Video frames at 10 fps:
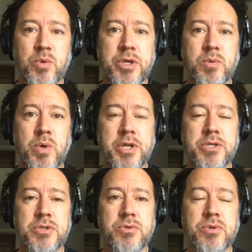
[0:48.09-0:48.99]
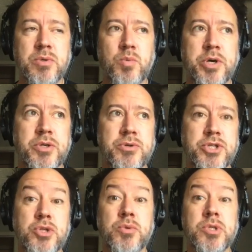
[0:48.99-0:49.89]
what you want to do and what your
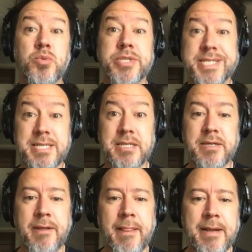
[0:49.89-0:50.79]
students will see.